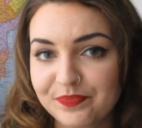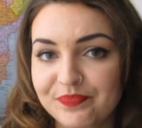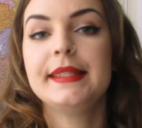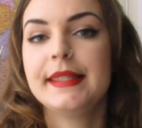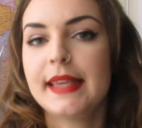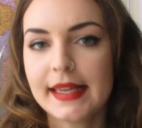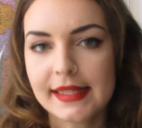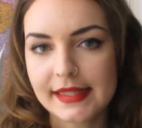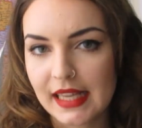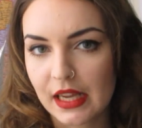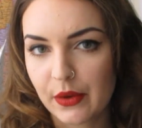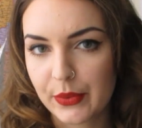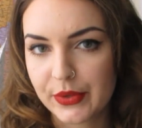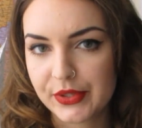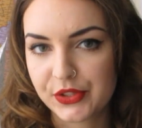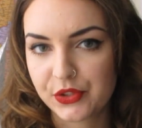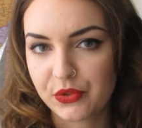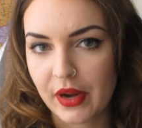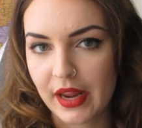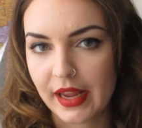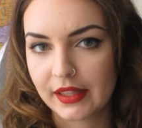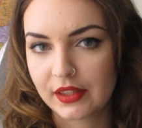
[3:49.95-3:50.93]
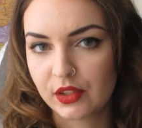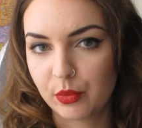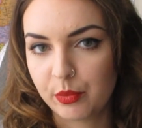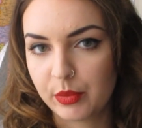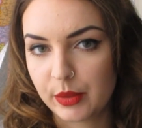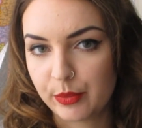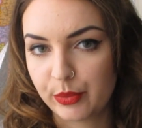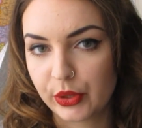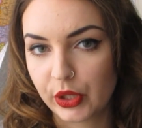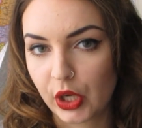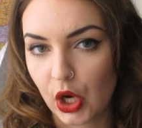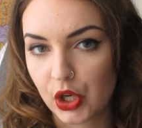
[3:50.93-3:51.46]
Yes, I was trying to
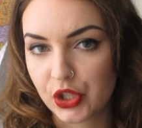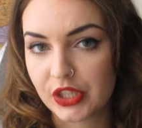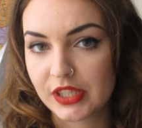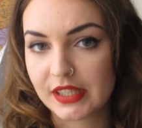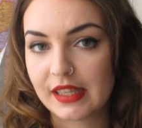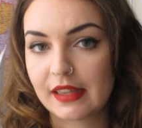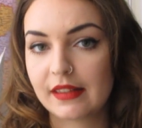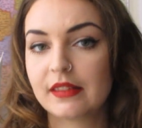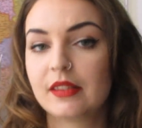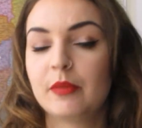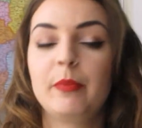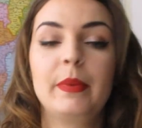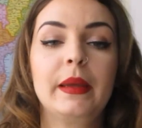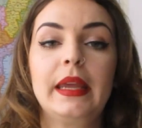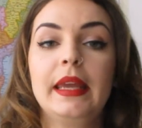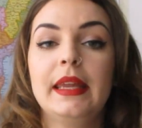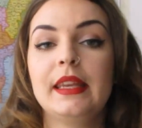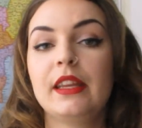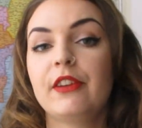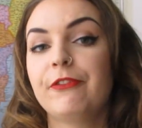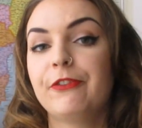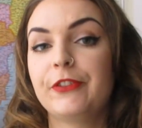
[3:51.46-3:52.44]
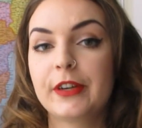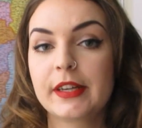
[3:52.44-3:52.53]
be precautious at the beginning.